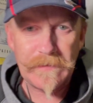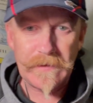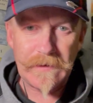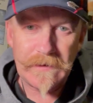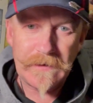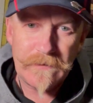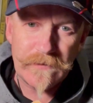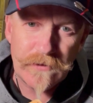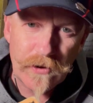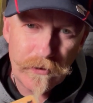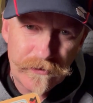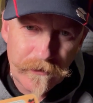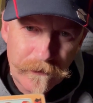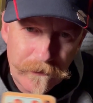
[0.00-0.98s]
And even
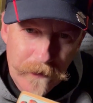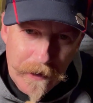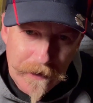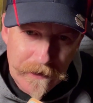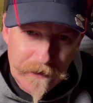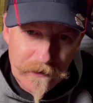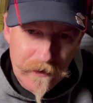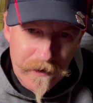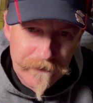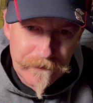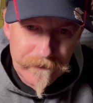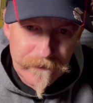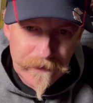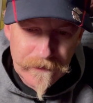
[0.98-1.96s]
those are fading
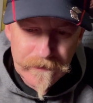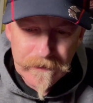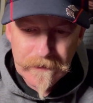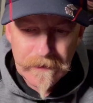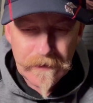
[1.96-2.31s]
off of it.